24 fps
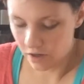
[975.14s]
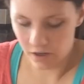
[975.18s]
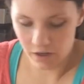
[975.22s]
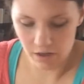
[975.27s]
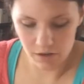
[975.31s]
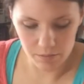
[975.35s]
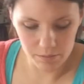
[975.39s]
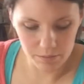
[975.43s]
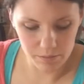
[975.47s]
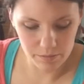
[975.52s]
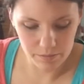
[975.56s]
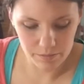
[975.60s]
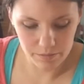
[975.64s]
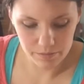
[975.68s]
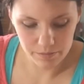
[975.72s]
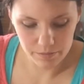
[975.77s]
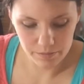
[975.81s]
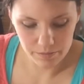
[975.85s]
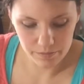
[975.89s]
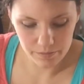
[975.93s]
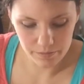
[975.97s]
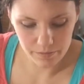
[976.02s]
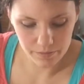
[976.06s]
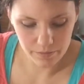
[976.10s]

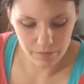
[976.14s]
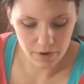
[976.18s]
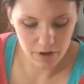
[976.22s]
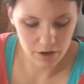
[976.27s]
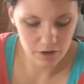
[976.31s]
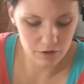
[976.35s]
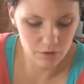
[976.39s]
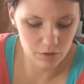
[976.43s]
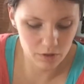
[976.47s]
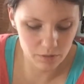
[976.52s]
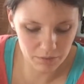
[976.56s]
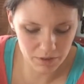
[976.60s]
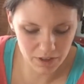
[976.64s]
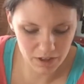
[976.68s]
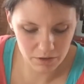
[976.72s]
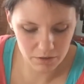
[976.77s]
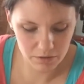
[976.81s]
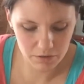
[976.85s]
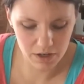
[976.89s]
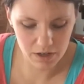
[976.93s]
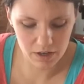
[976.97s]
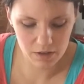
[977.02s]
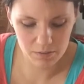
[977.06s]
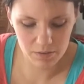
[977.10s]
Normally I
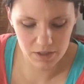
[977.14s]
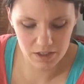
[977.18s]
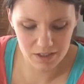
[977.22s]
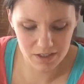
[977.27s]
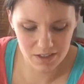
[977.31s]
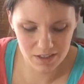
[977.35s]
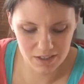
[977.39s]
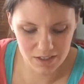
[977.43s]
would recommend